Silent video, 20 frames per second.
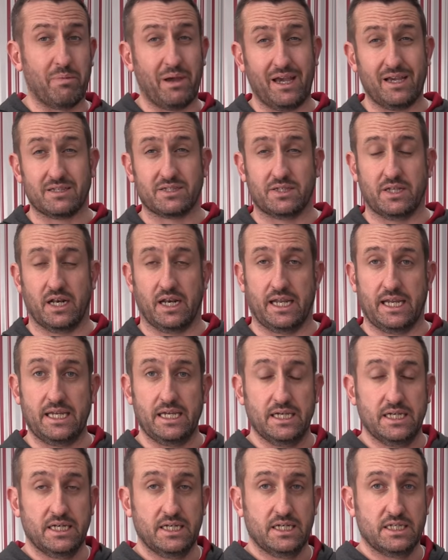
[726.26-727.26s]
personally,
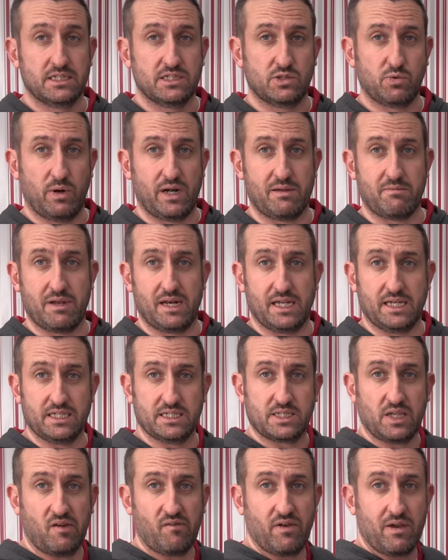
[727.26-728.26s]
20
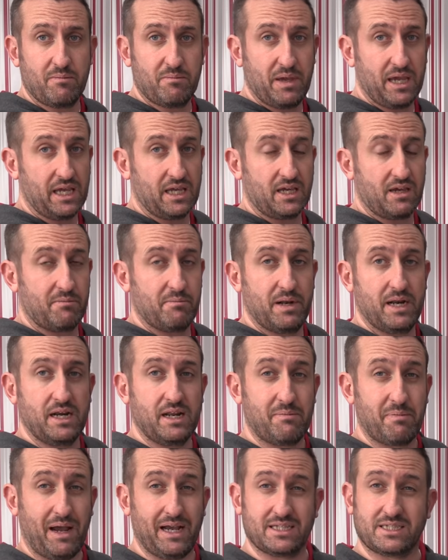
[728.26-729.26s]
minutes of it being
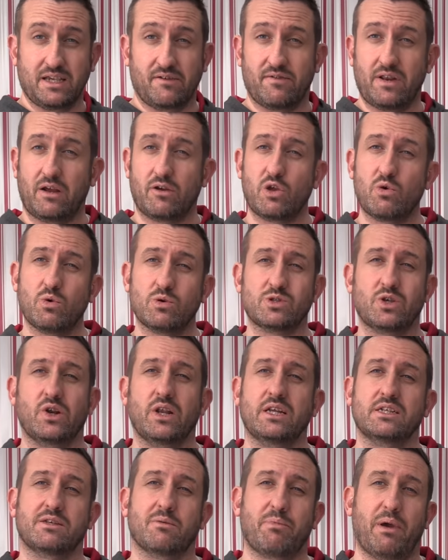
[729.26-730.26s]
completely passive. Now you also
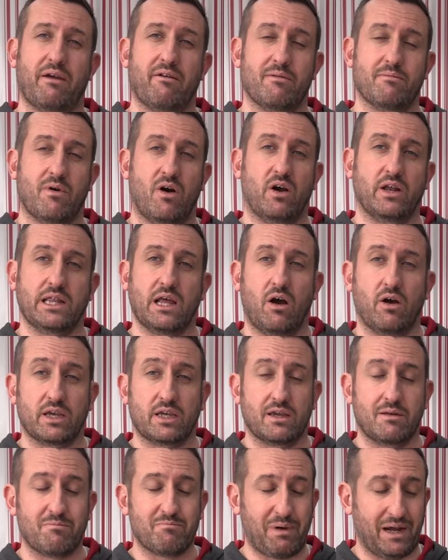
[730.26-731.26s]
need to bear in mind that I
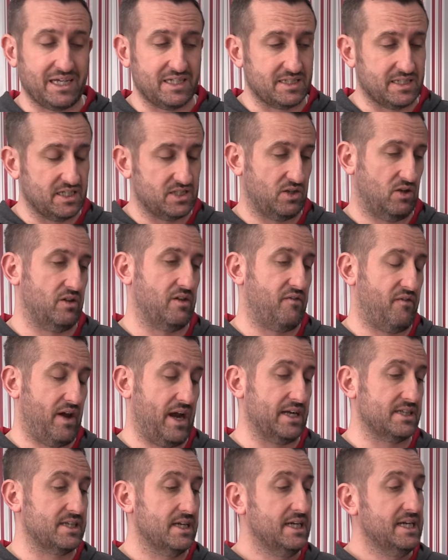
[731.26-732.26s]
can base this on the
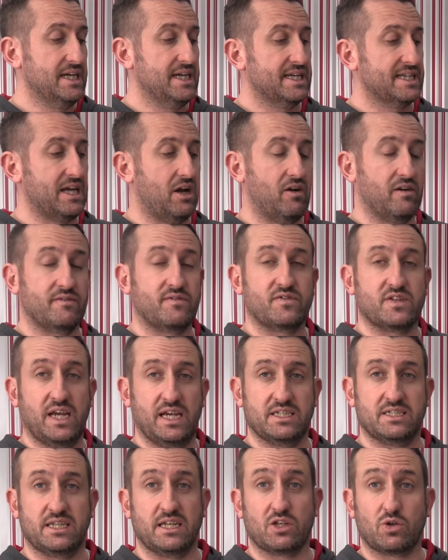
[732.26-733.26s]
fact that I've
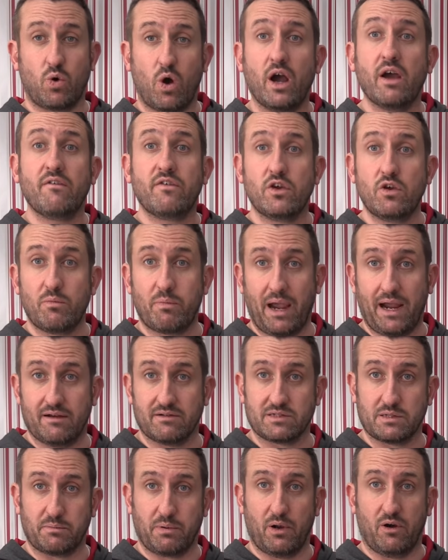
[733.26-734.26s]
tested quite a few power
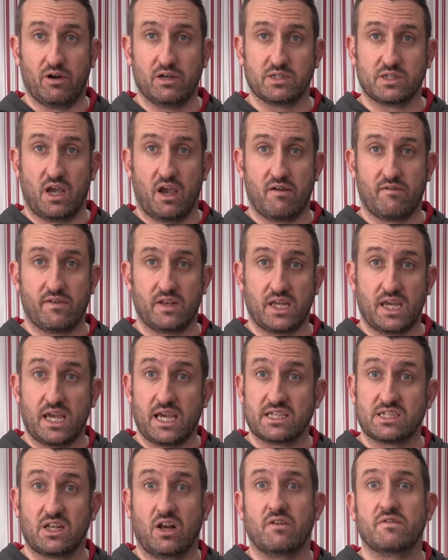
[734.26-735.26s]
supplies over the
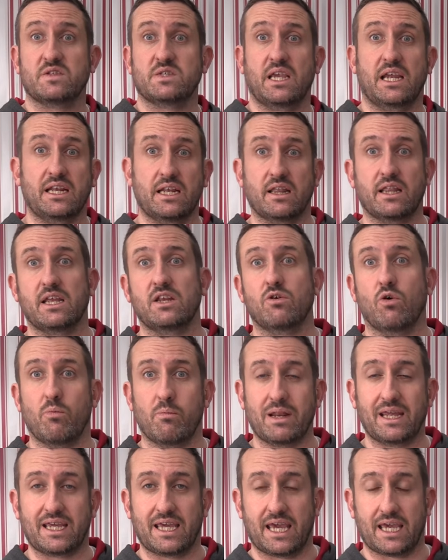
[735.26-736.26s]
years, and I've seen that they
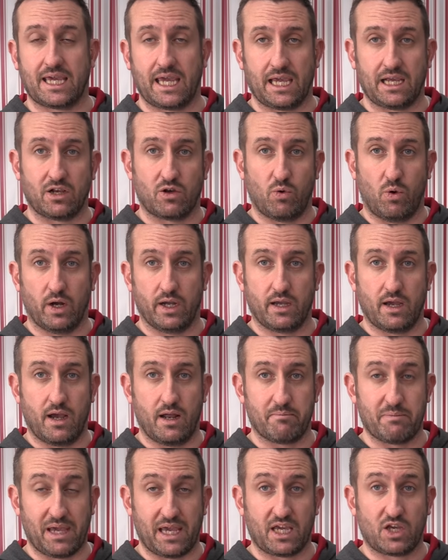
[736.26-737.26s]
normally kick in quite
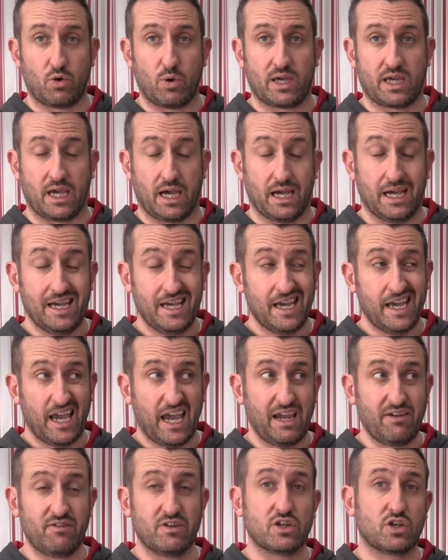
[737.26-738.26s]
a bit quicker.
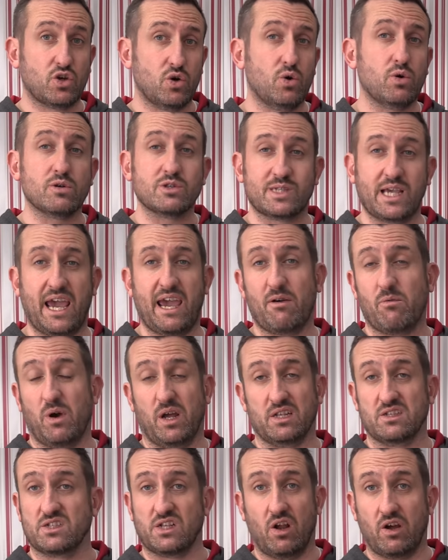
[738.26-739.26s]
Even the Corsair
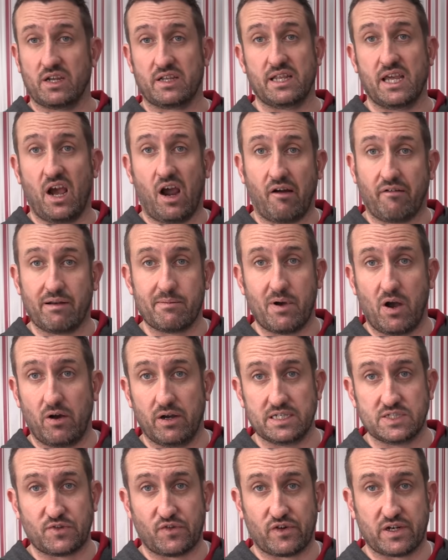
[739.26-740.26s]
ones, like the
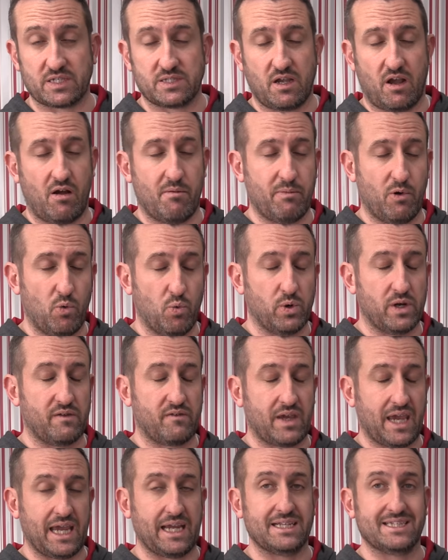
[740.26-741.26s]
RMIs, for example, would
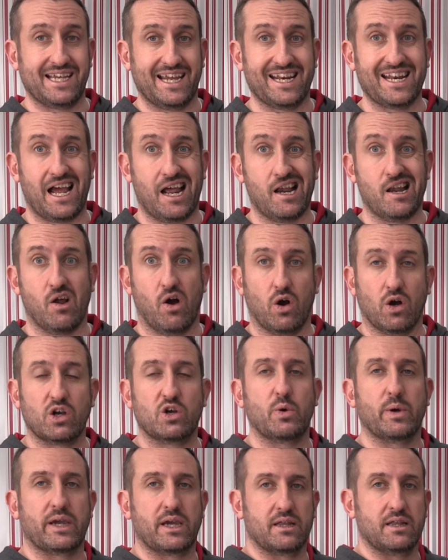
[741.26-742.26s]
have kicked in a lot
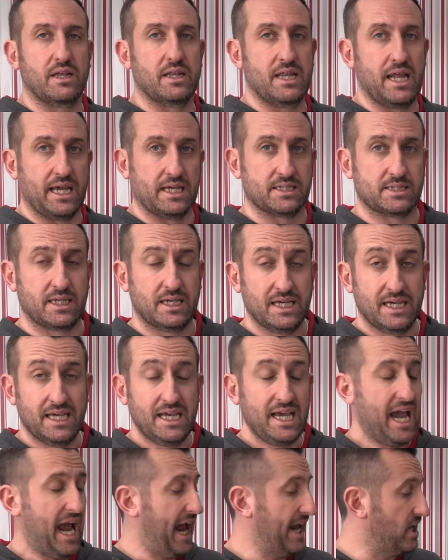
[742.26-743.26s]
quicker than this.
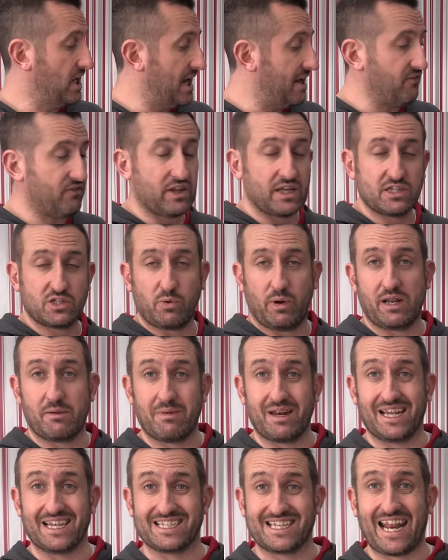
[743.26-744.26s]
And I left it 20
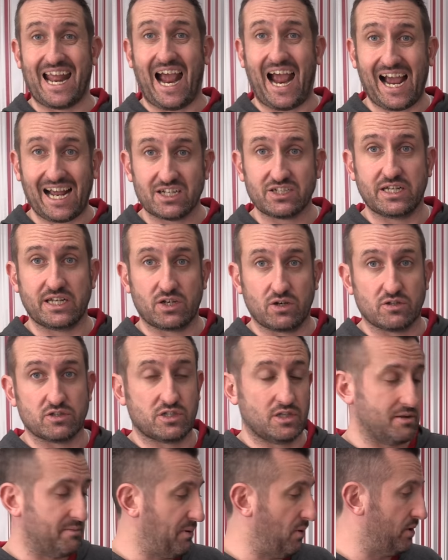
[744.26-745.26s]
minutes, and it actually got
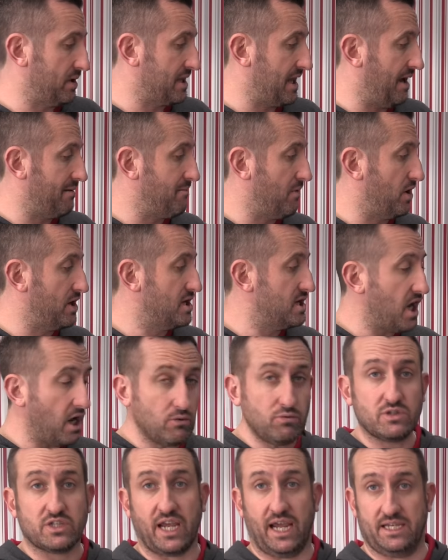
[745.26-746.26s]
to the point that my
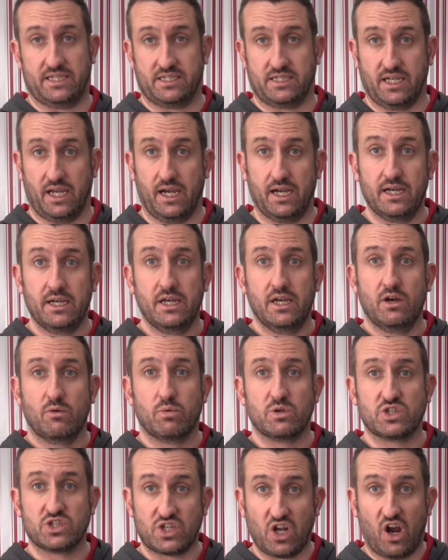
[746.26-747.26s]
load tester
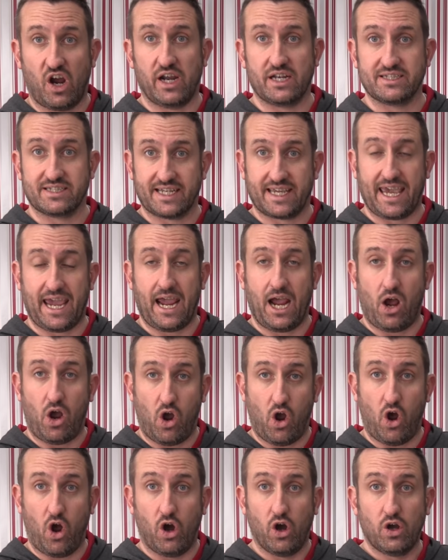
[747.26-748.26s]
was starting to get
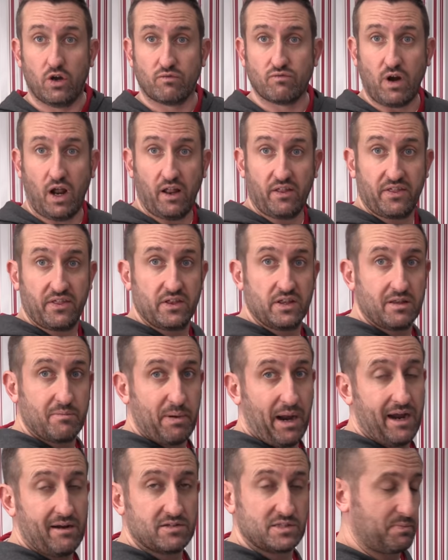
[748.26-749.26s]
hot rather than the
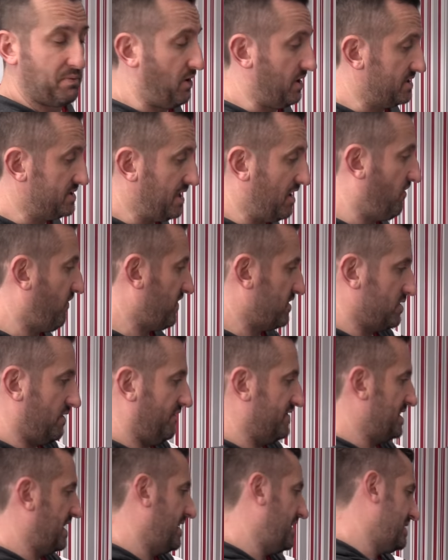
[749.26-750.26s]
power supply itself, because
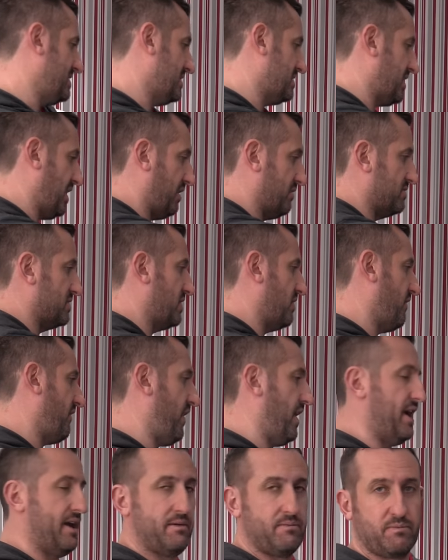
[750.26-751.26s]
obviously this is loads of
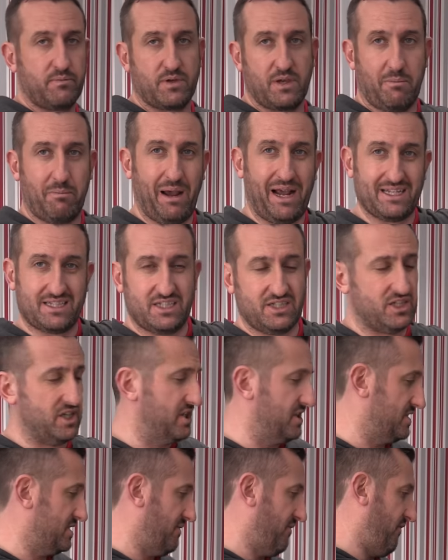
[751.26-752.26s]

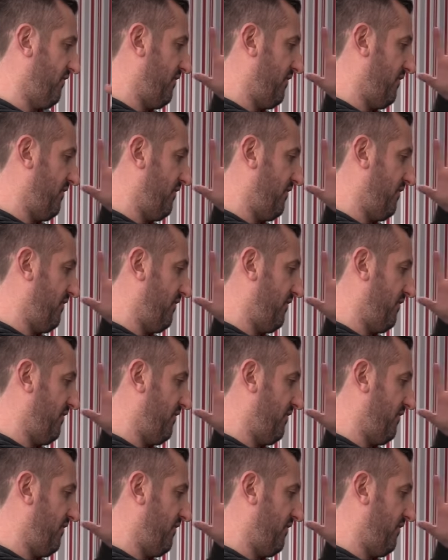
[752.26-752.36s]
capacitors and